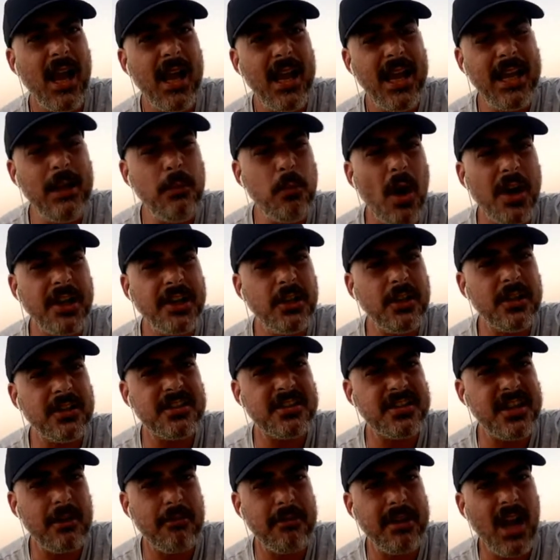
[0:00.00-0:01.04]
He won you the
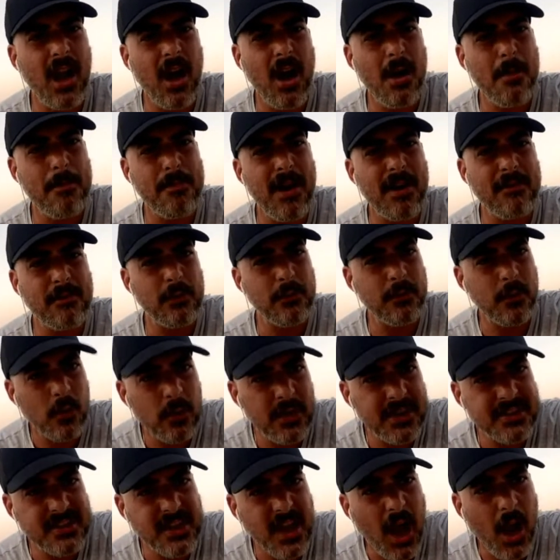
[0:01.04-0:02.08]
Serie A, bruv, with all
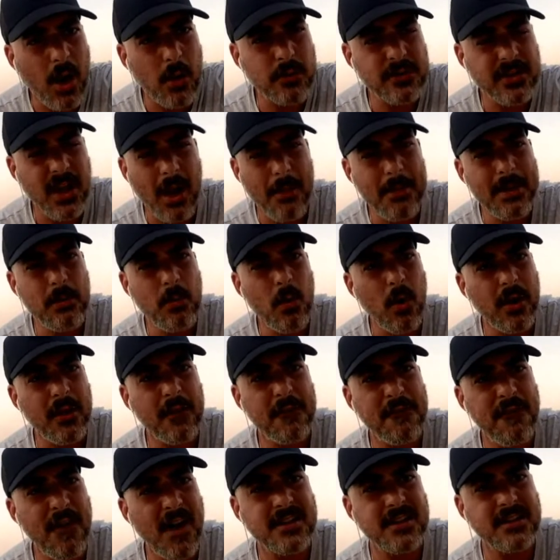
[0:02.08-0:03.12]
his goals. I mean, what the
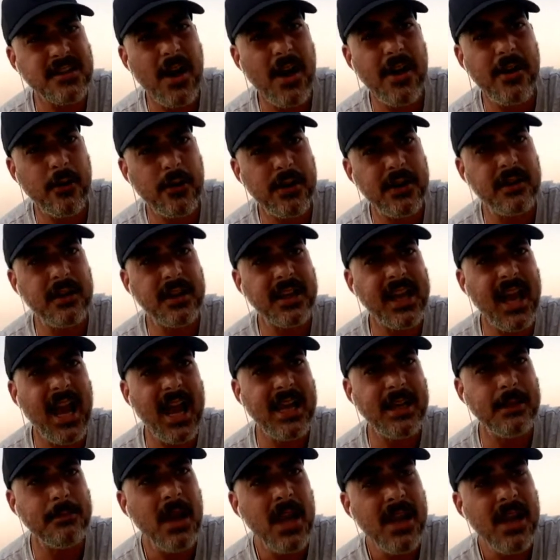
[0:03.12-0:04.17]
fuck's going on in the
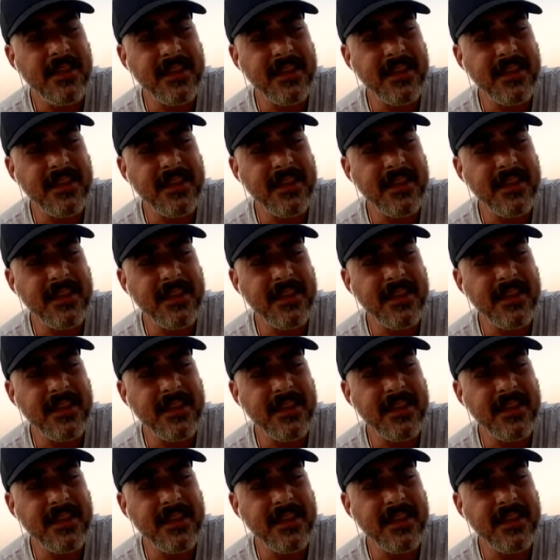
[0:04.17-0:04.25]
game?